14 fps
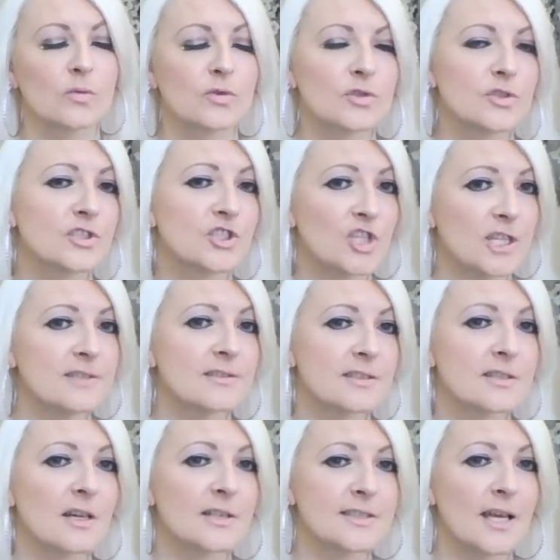Does Jesus
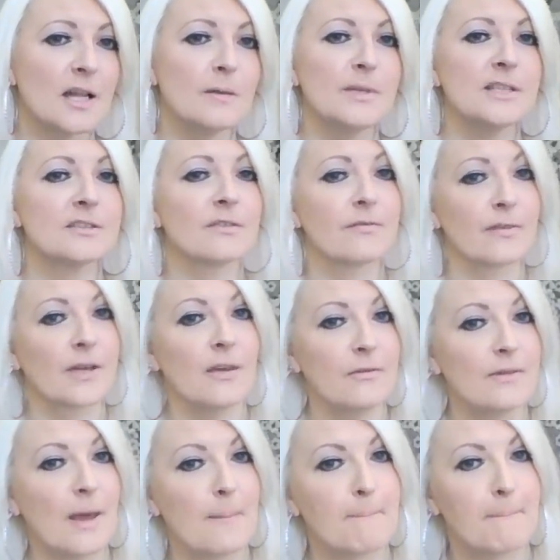not tell me to forgive
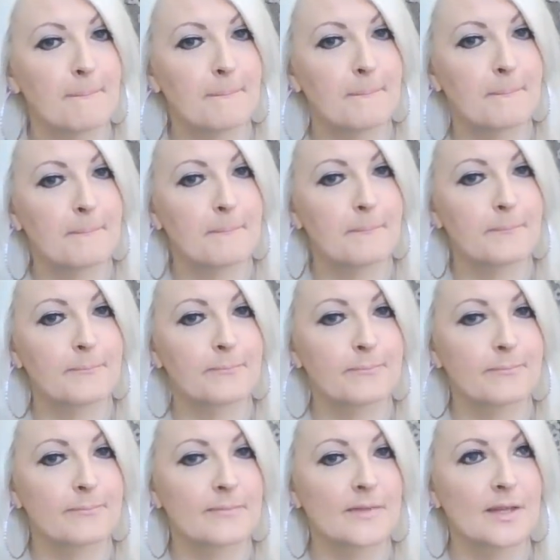them?
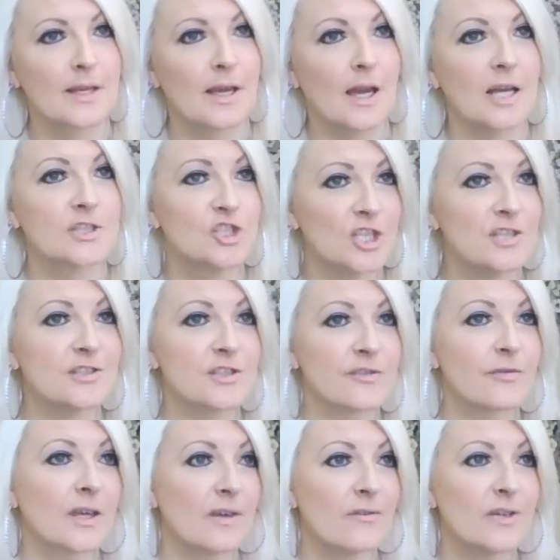Has Jesus
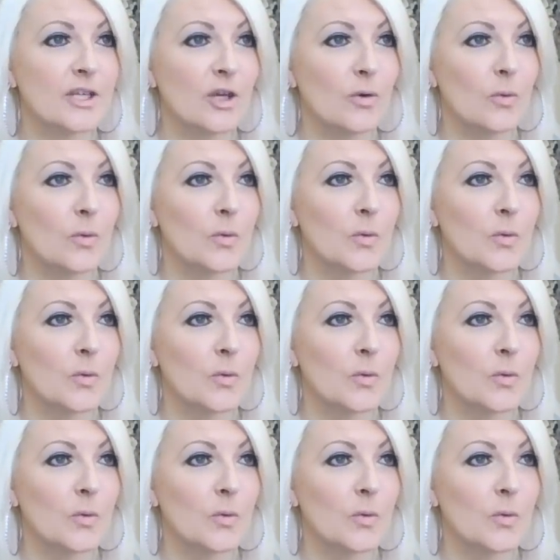forgiven you?